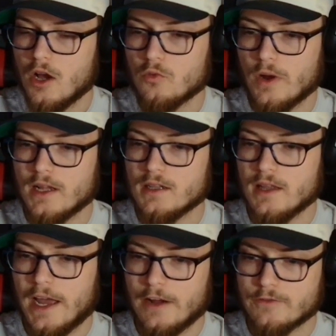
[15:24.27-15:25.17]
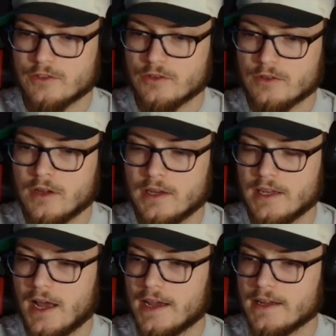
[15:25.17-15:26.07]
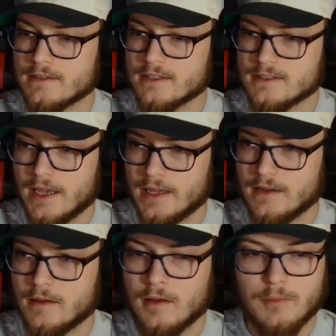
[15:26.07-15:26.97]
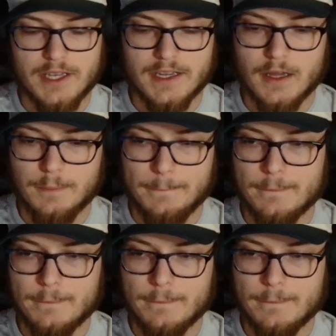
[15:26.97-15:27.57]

well after 9 to 10 p.m.